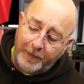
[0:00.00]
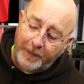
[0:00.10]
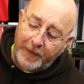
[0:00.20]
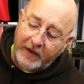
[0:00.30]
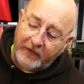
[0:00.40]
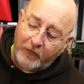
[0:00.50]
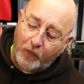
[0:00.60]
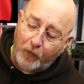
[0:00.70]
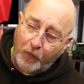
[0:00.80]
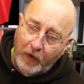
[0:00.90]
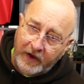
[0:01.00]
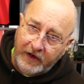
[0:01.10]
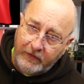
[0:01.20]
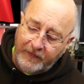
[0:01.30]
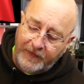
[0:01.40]
But when
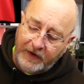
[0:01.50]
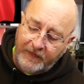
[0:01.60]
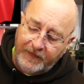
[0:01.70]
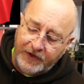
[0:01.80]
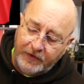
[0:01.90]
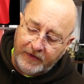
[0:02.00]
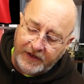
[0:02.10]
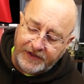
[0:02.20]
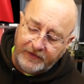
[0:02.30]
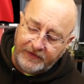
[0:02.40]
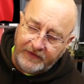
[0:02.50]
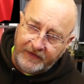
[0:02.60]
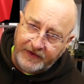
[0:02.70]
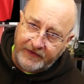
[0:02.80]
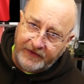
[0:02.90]
if you do that sort of
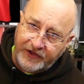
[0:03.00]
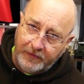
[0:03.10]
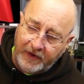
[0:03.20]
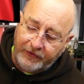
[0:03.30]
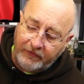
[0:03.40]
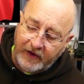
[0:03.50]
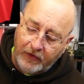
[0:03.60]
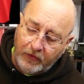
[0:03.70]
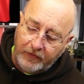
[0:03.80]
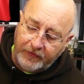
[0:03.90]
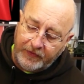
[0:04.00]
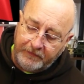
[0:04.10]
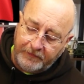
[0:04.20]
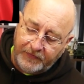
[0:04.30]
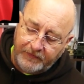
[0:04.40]
the 2x3,
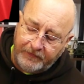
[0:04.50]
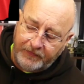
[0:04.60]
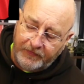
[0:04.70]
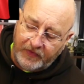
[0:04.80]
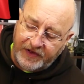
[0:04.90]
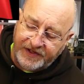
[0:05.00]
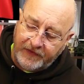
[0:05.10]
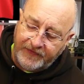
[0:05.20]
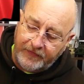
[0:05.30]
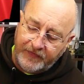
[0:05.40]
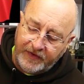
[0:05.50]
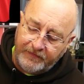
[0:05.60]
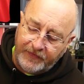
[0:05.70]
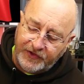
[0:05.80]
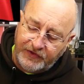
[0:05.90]
or as I've done
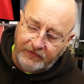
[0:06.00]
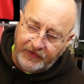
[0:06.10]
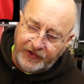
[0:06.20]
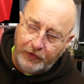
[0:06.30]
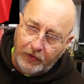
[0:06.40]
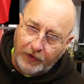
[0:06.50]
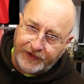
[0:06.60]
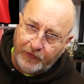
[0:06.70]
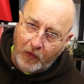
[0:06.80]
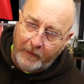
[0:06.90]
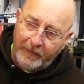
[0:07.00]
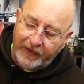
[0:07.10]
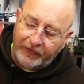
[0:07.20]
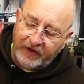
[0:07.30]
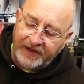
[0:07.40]
the two lots of
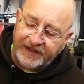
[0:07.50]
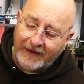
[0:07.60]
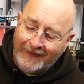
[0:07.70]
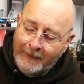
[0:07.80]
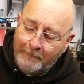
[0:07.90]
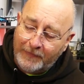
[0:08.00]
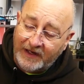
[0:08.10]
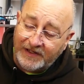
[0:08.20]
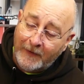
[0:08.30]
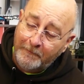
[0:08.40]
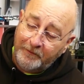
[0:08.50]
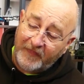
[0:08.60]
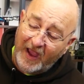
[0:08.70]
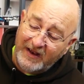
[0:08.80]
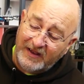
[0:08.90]
1x3s plates,
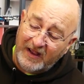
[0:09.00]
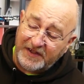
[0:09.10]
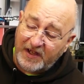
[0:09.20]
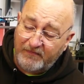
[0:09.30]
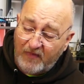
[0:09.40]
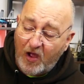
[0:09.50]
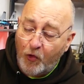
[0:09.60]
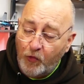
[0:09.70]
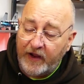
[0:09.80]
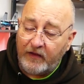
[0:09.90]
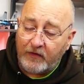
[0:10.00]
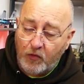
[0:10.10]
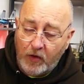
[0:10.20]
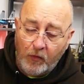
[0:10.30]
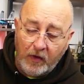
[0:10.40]
it does hold it
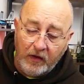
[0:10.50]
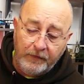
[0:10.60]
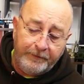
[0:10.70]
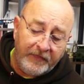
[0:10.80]
quite well